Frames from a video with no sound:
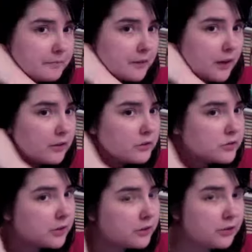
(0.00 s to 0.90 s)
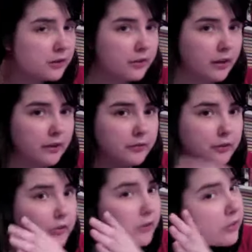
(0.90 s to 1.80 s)
I usually do this side
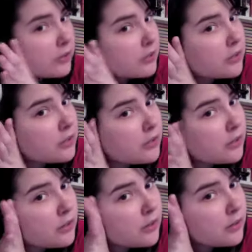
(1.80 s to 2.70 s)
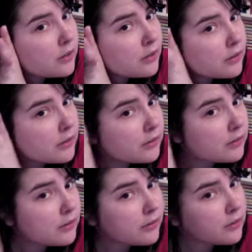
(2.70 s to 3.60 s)
first. It's
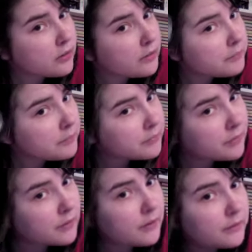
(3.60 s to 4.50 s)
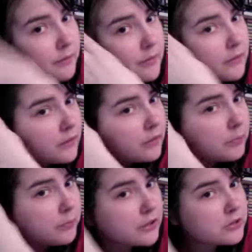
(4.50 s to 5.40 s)
easier.
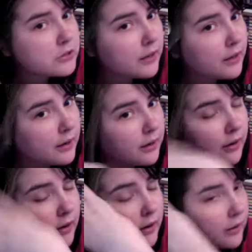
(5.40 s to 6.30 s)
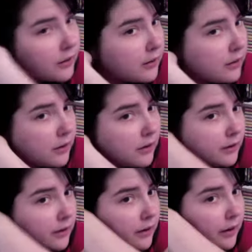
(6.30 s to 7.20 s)
Brush the hair
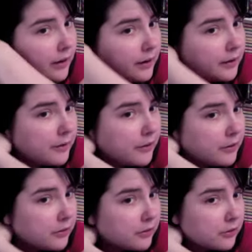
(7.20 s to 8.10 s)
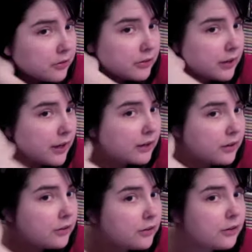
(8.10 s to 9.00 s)
so there's no
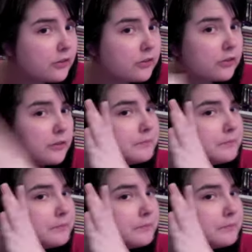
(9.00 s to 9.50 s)
tangles.